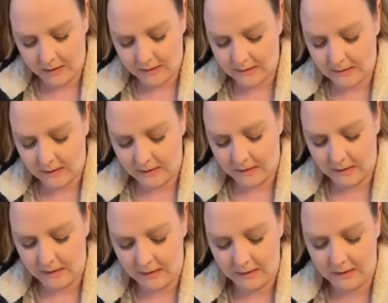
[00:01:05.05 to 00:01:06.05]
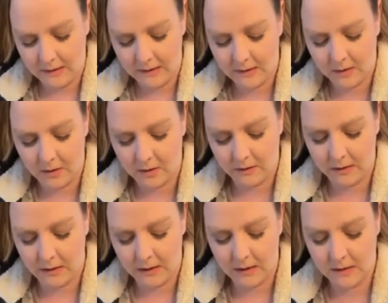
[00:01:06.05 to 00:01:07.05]
It's the
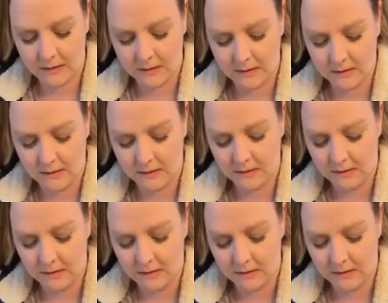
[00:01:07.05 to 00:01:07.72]
holidays